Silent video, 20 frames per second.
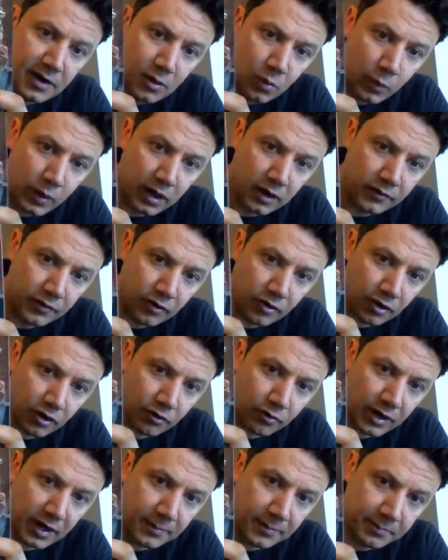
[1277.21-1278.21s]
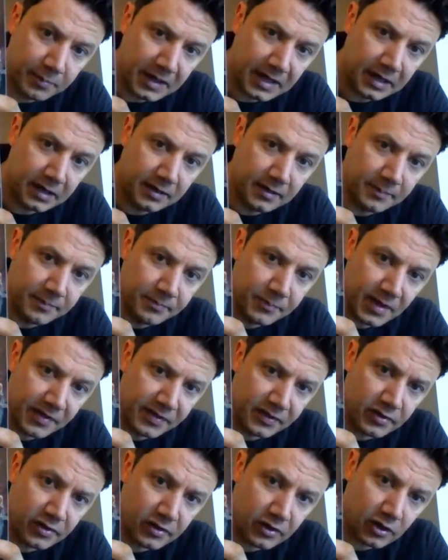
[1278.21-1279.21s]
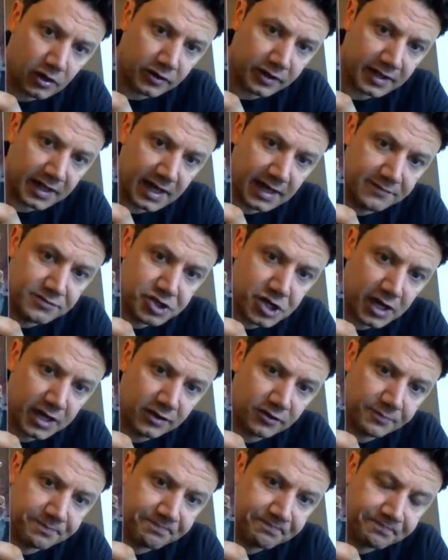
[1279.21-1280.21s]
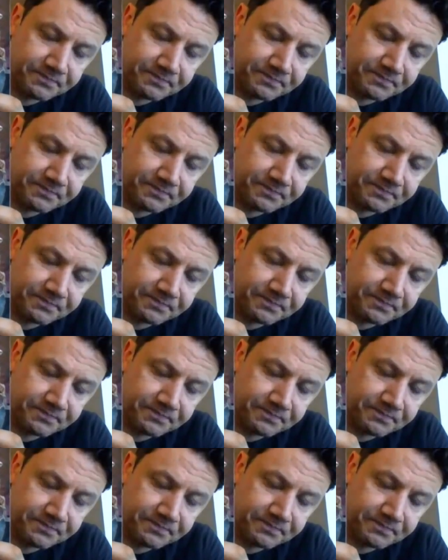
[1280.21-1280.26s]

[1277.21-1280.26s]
where there's a great big, I think this is called a cave giant.